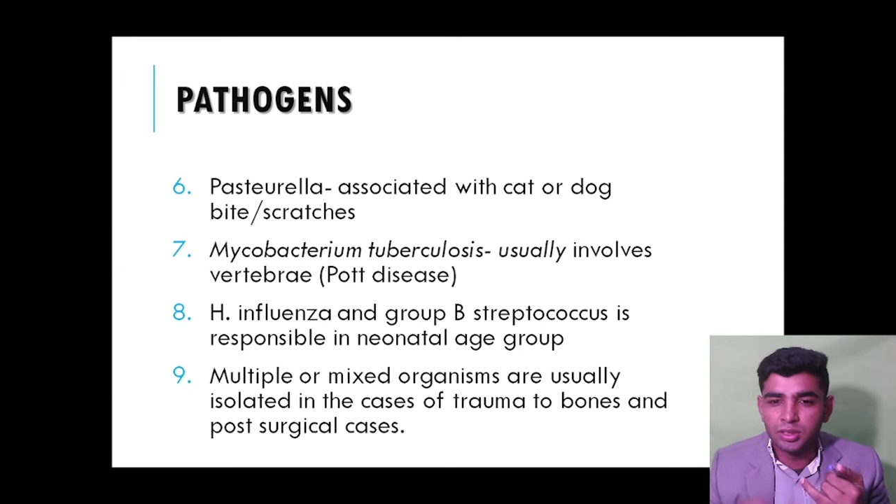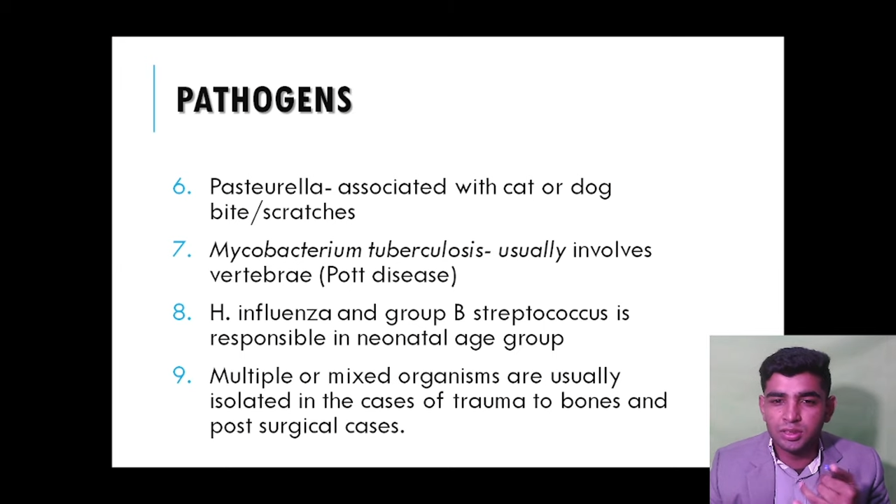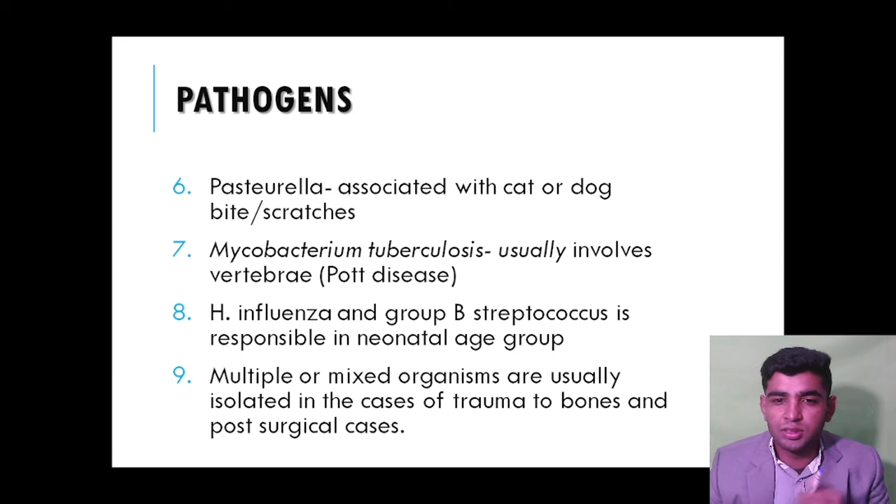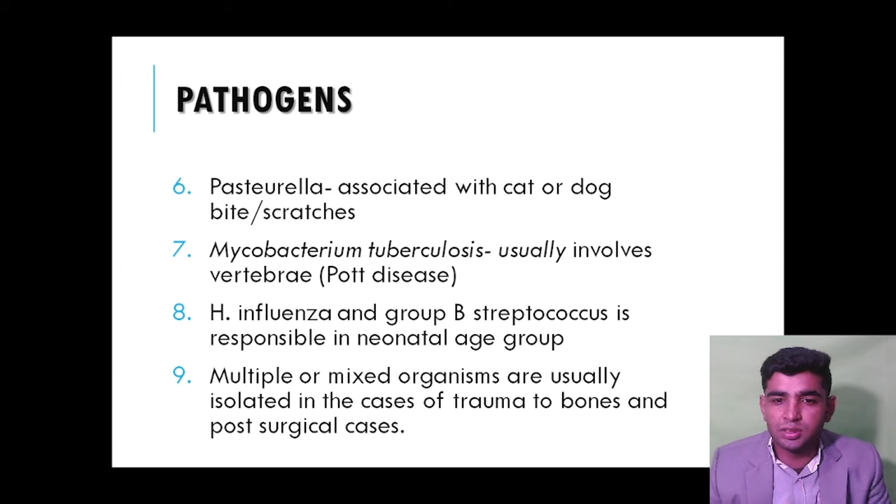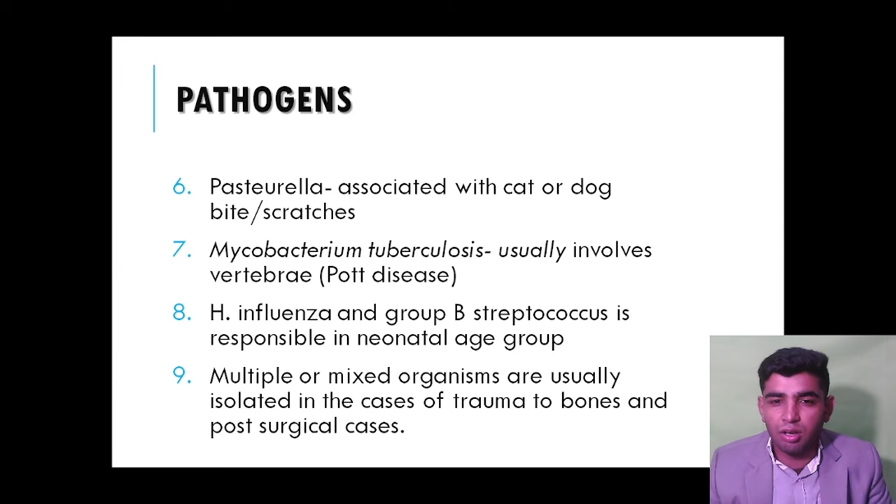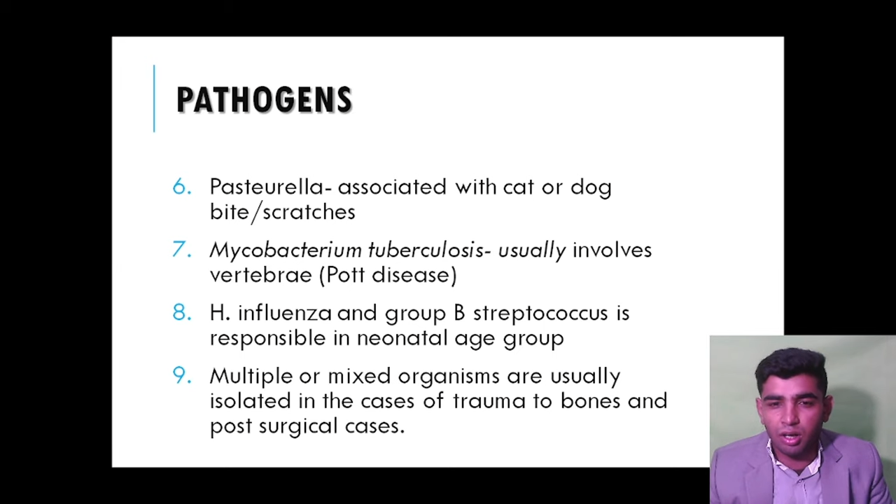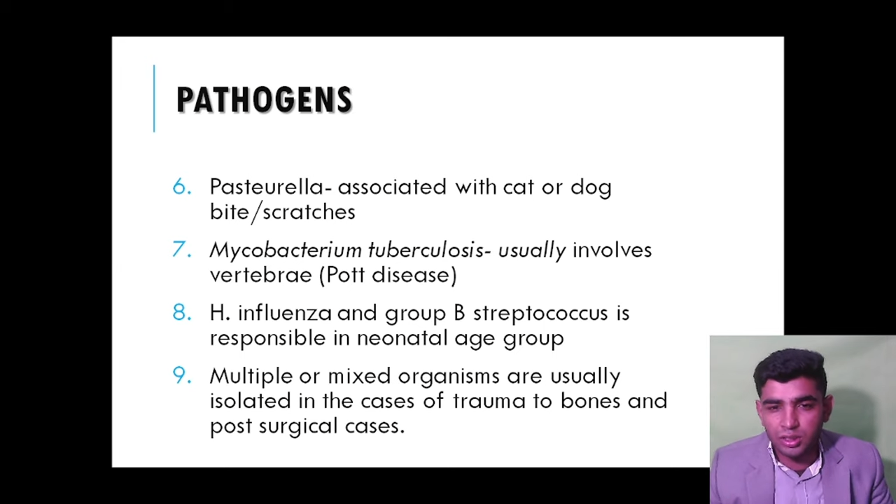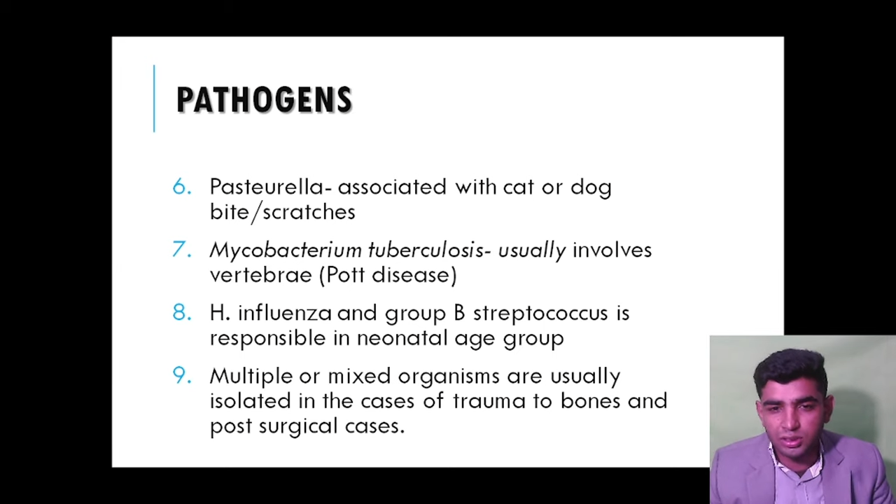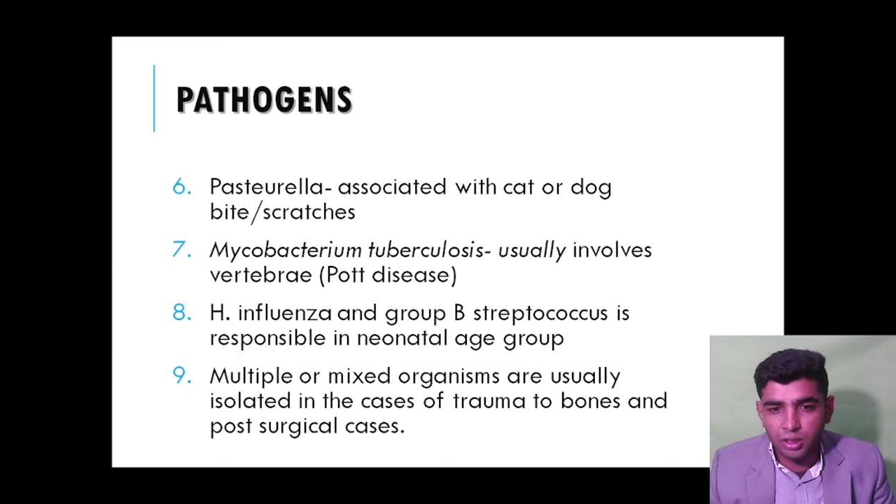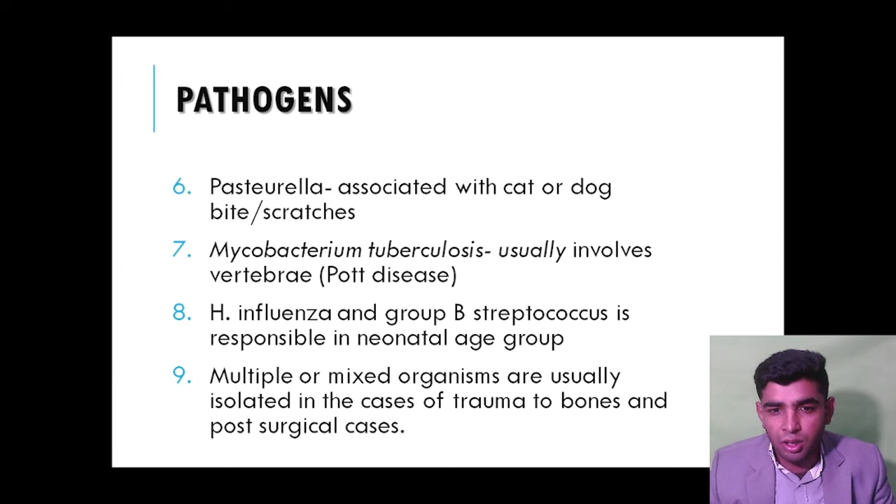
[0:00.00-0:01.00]
this is called
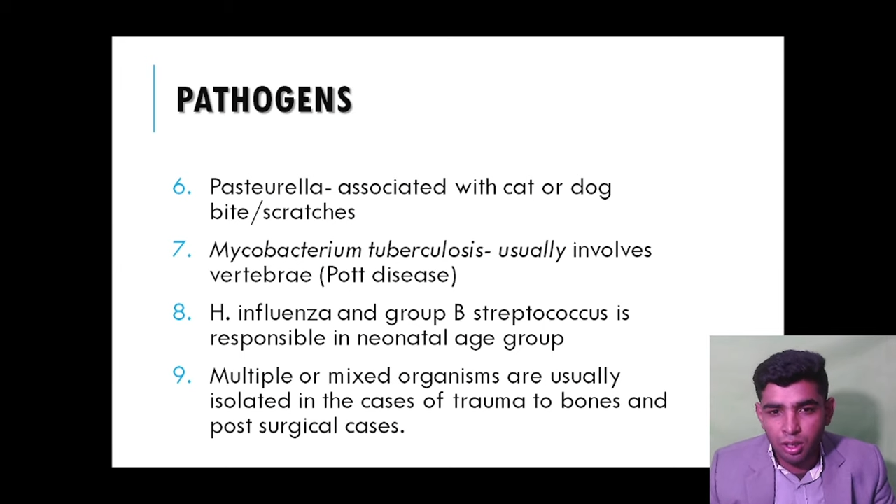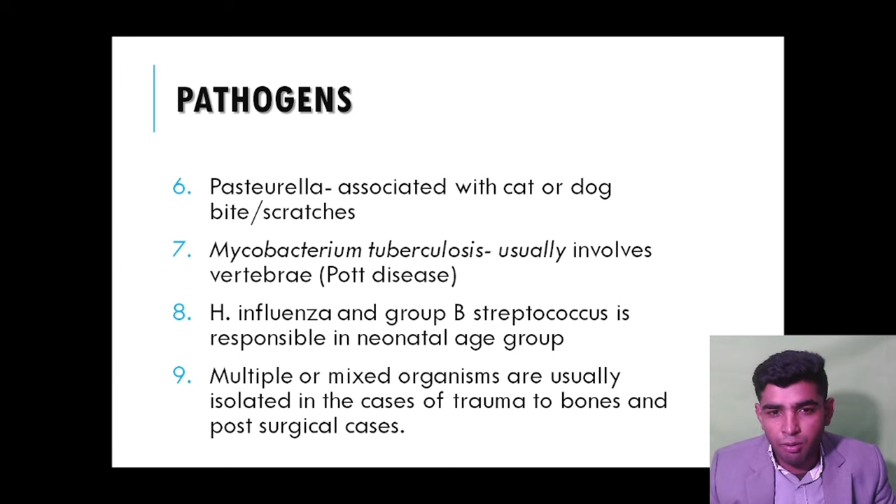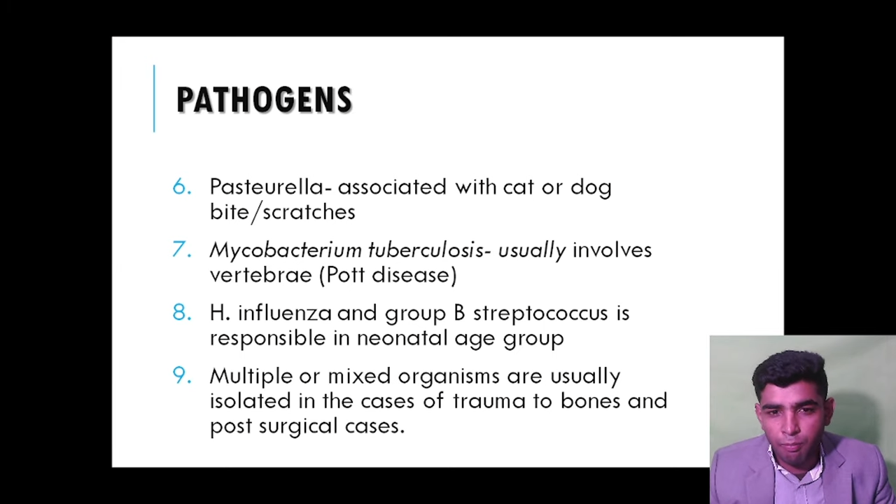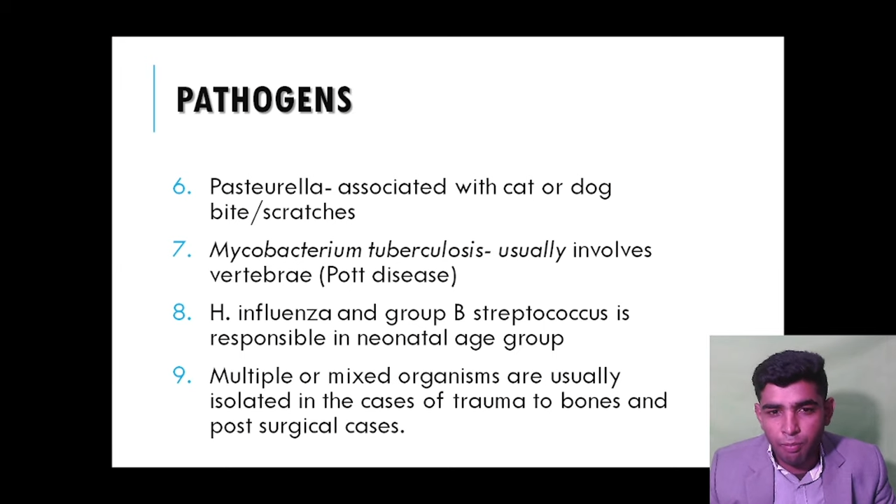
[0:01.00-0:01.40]
as the P